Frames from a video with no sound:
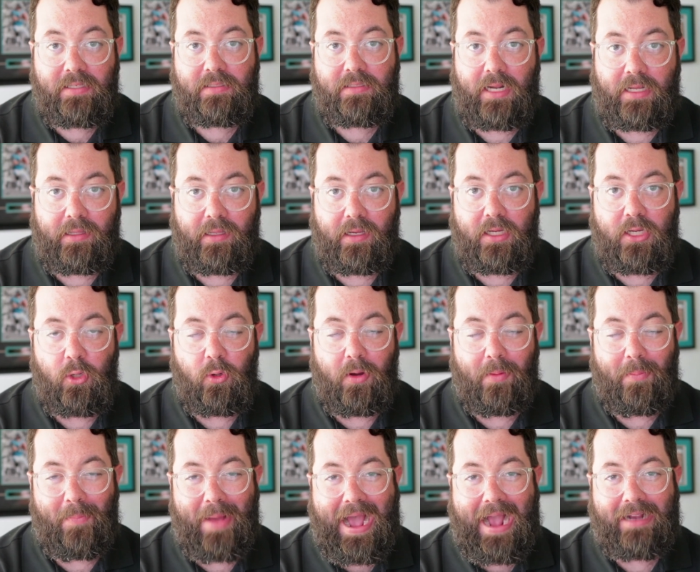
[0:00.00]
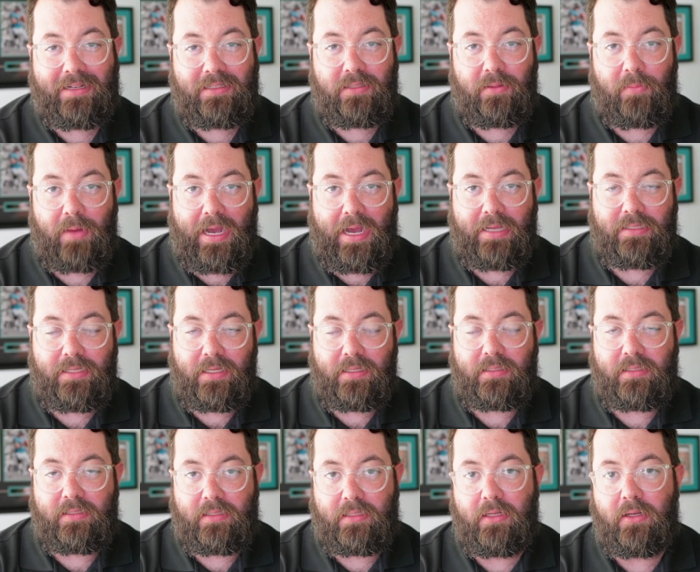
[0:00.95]
I think you would maximize
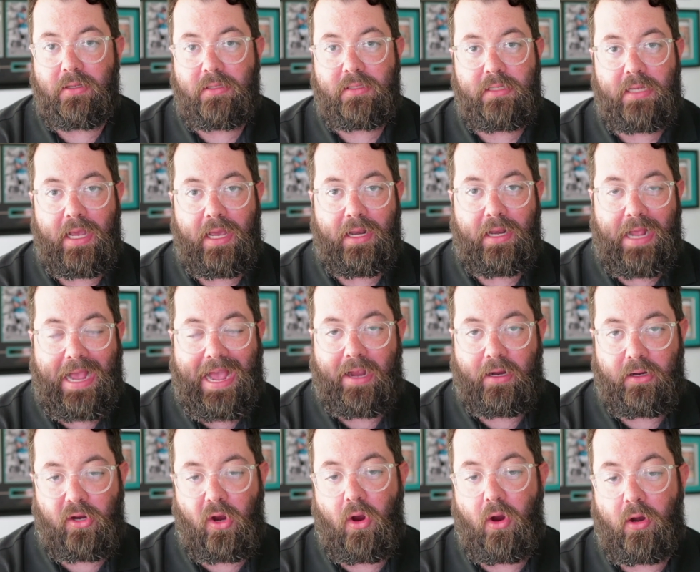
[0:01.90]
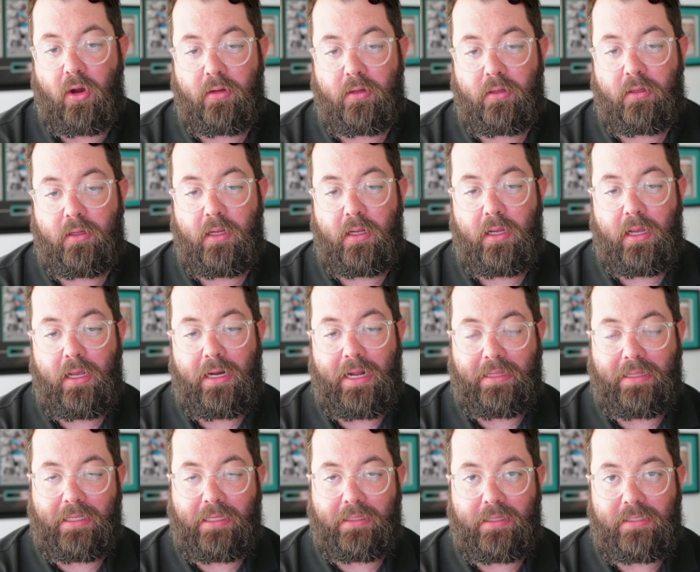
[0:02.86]
his skill set at guard. I
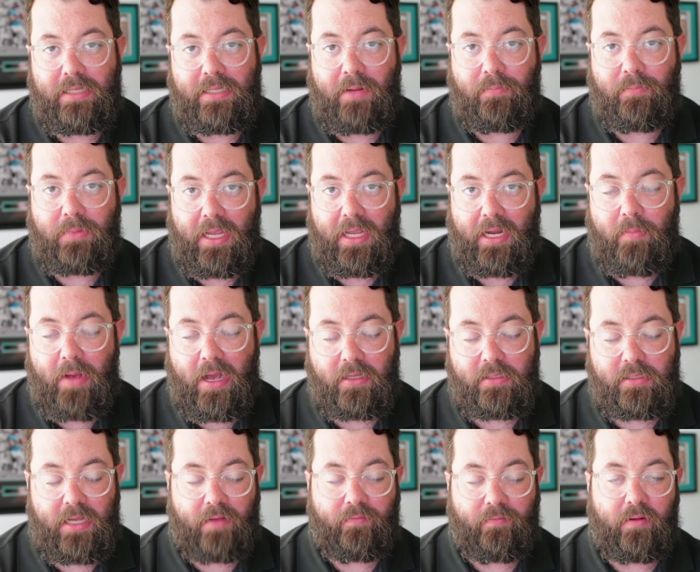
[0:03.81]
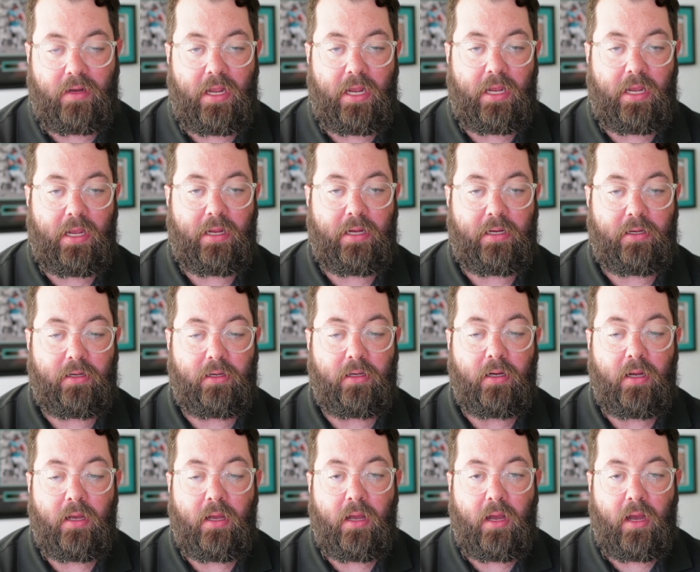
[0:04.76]
think the same thing about Savaiinaea here.
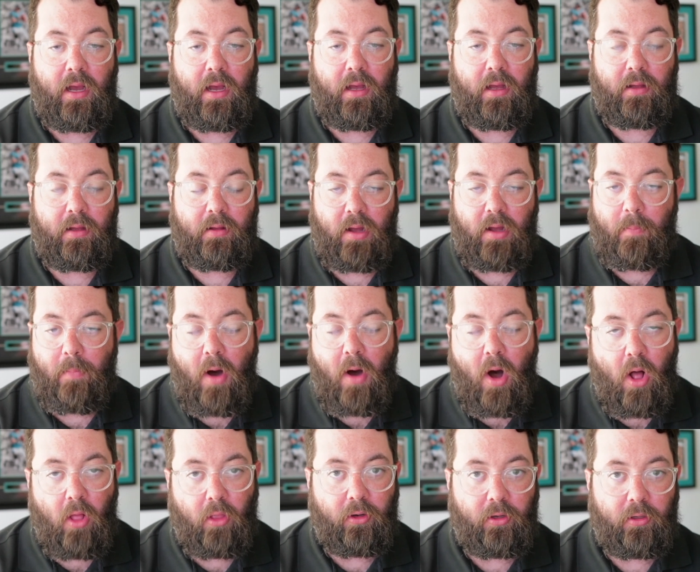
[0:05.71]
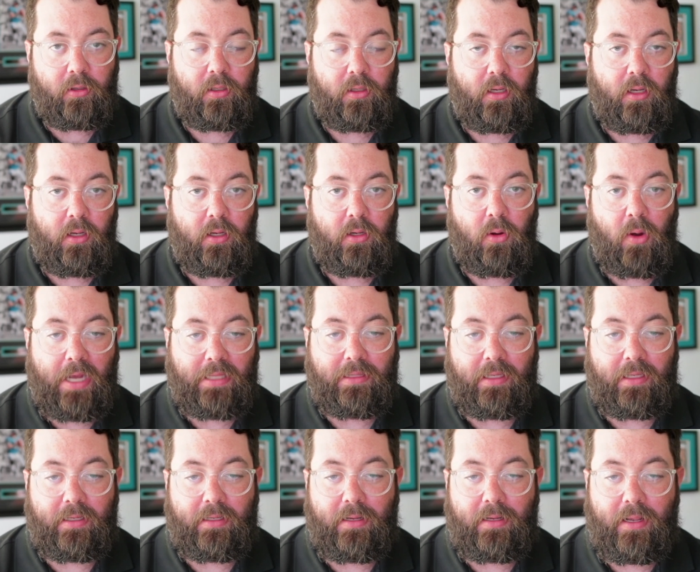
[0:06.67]
A mauler who I
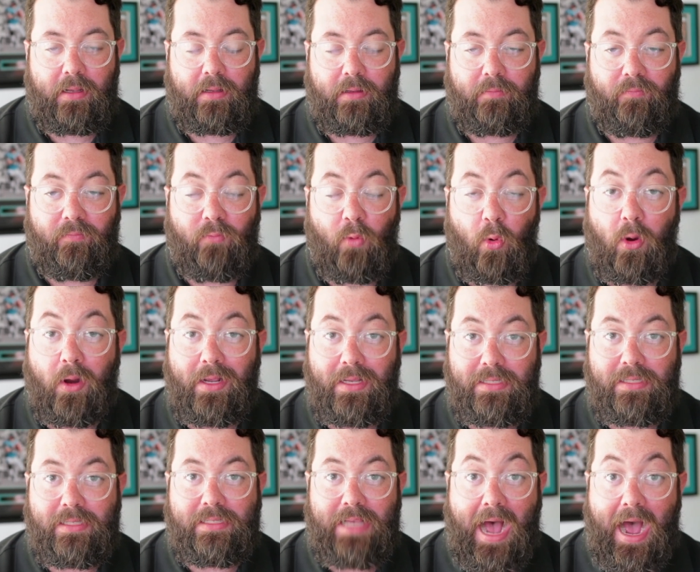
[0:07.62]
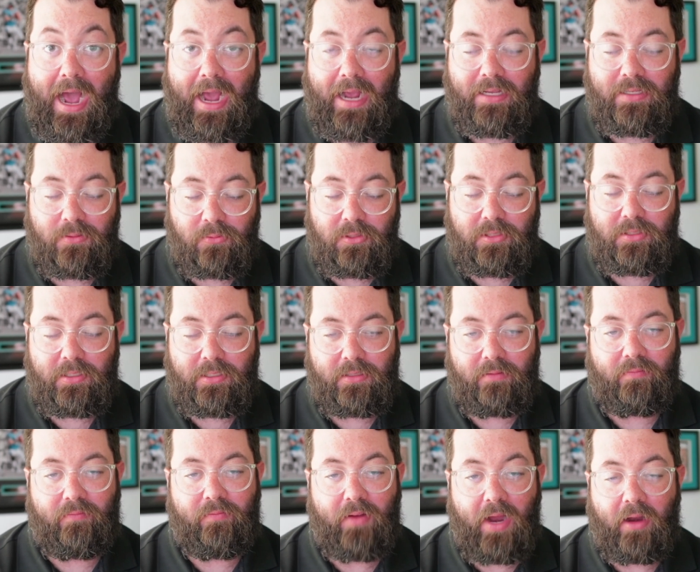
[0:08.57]
think for his size, which he's a
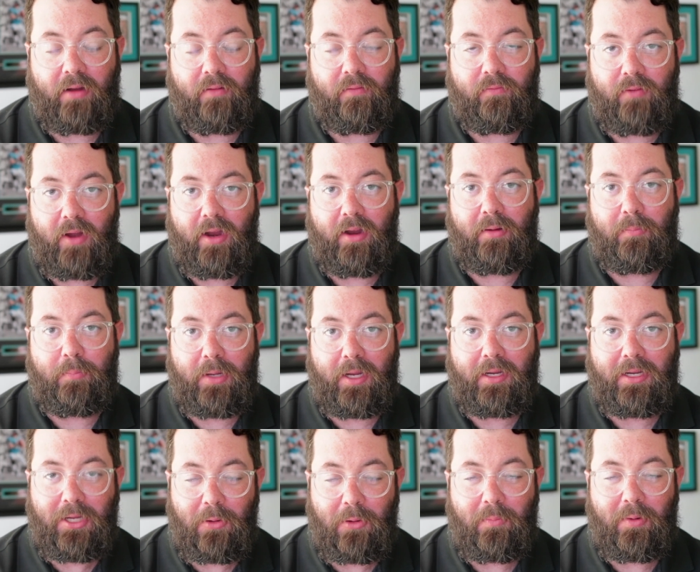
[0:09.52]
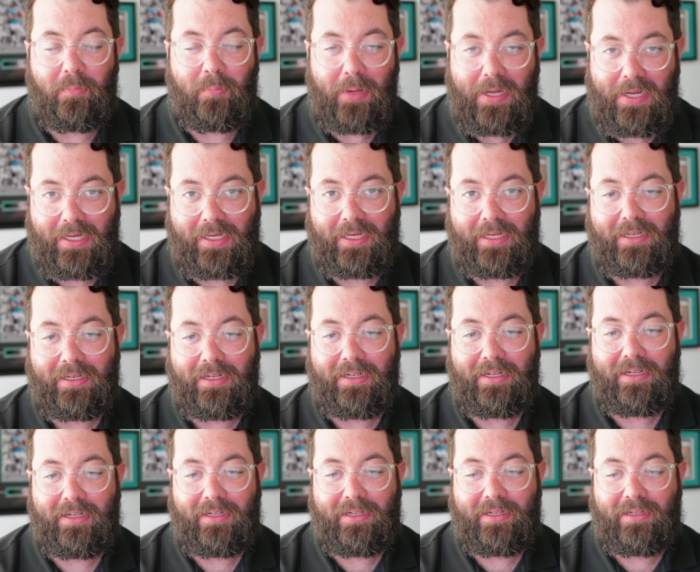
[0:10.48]
very, very big human being,
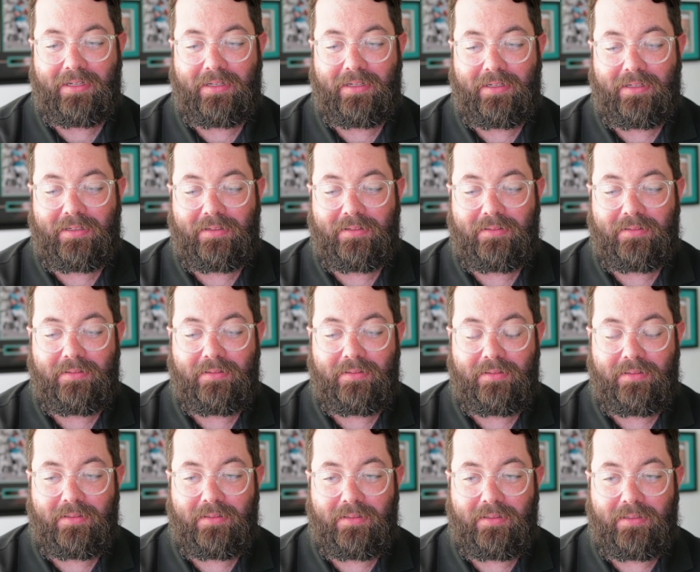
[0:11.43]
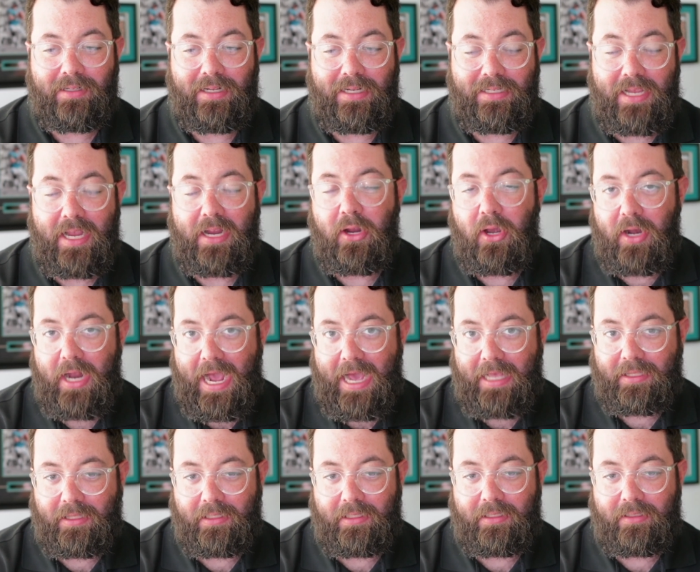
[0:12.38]
is a good
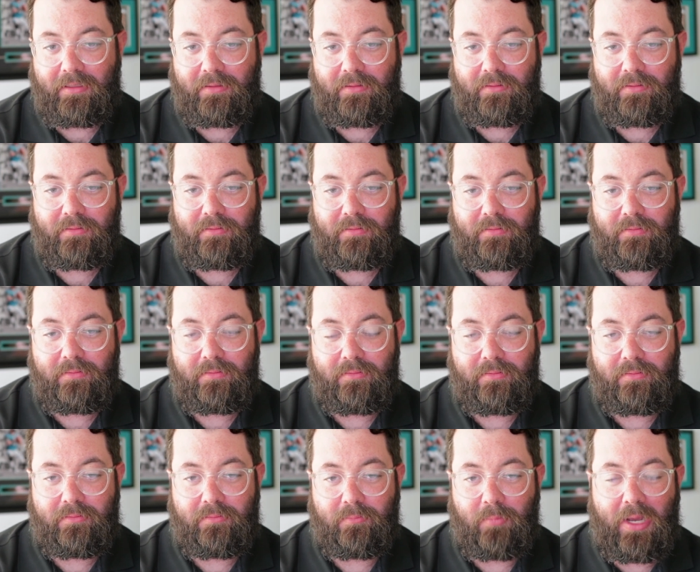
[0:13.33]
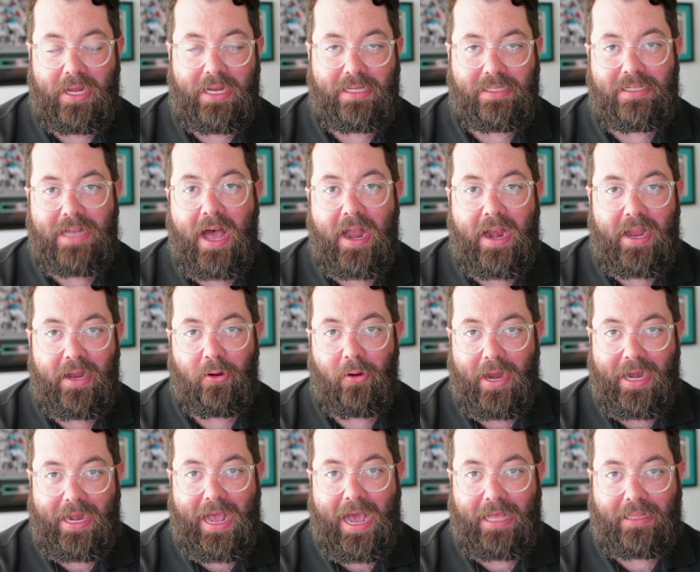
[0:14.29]
athlete. But he's not a
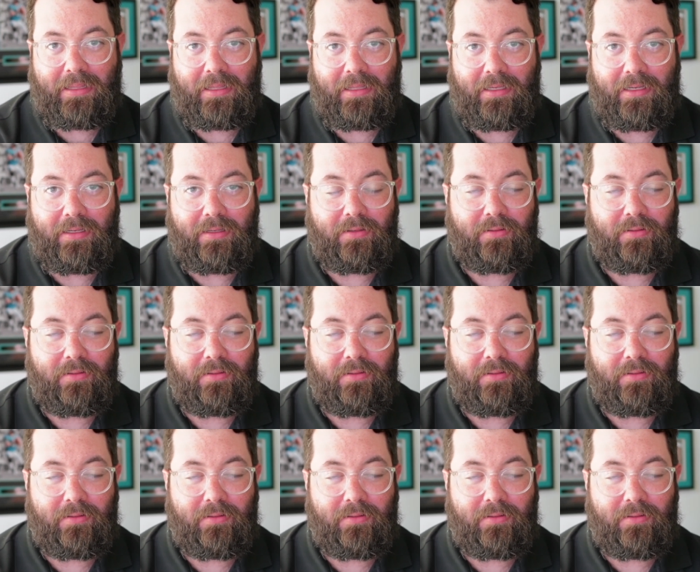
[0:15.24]
great athlete,